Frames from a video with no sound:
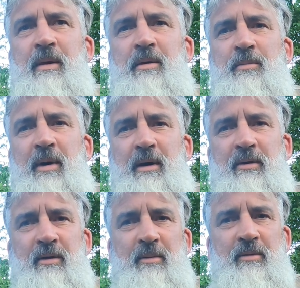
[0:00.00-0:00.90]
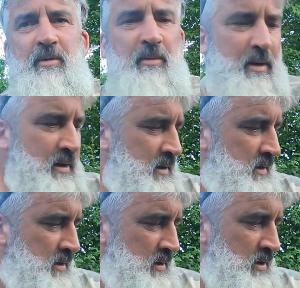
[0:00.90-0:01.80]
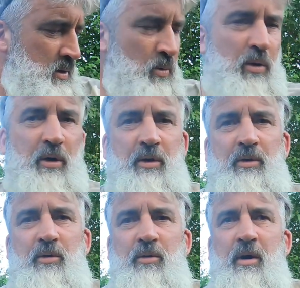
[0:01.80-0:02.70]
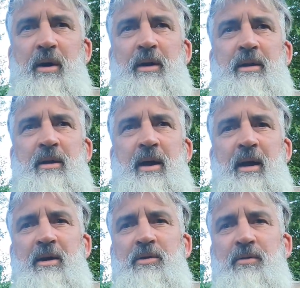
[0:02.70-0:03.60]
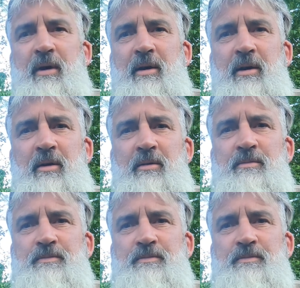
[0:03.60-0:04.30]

The bait seems to be working alright in the cage feeder.